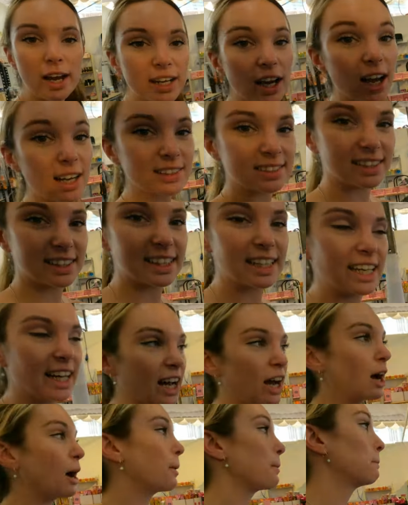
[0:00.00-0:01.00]
quite nice in
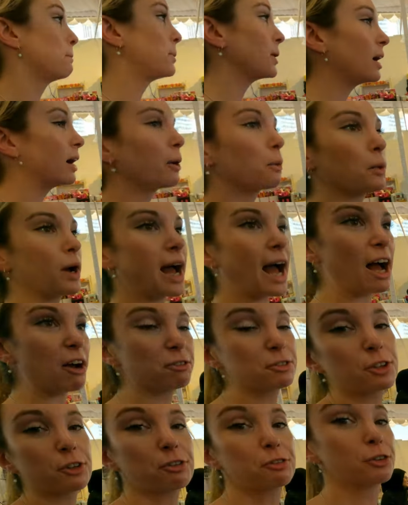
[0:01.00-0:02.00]
here, but we're
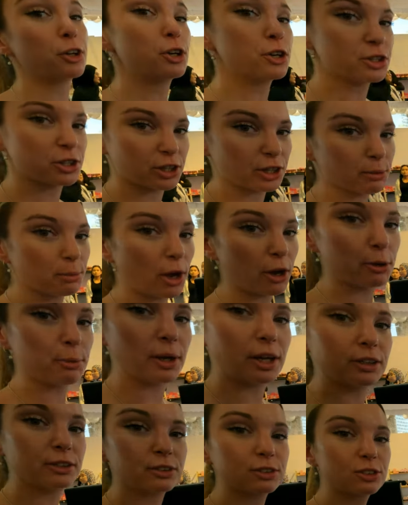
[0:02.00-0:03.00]
after food at the
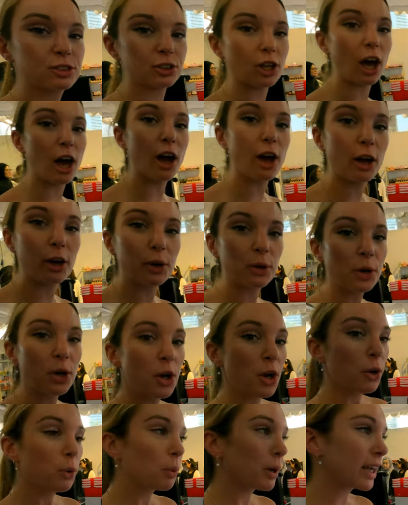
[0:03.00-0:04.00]
moment,
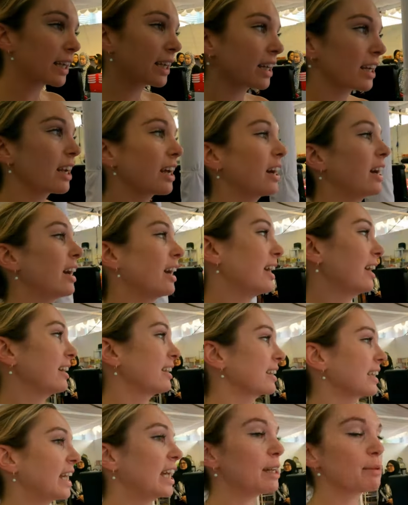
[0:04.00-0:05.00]
so we're
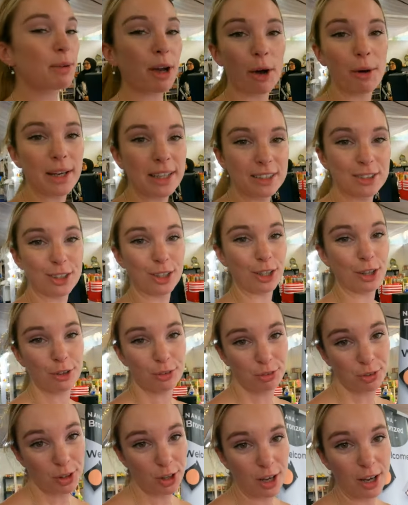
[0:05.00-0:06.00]
gonna keep going to look
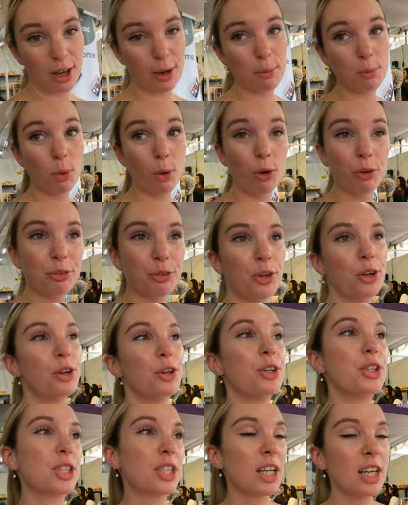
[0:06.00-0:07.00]
for more
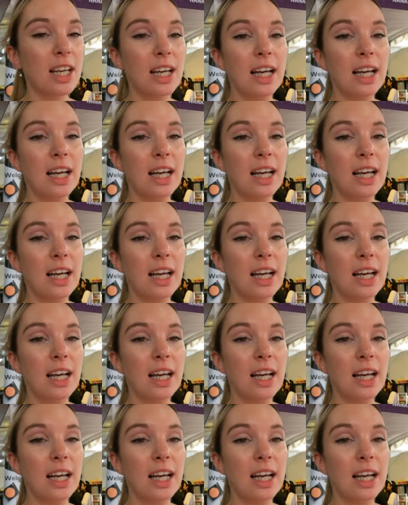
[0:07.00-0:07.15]
food.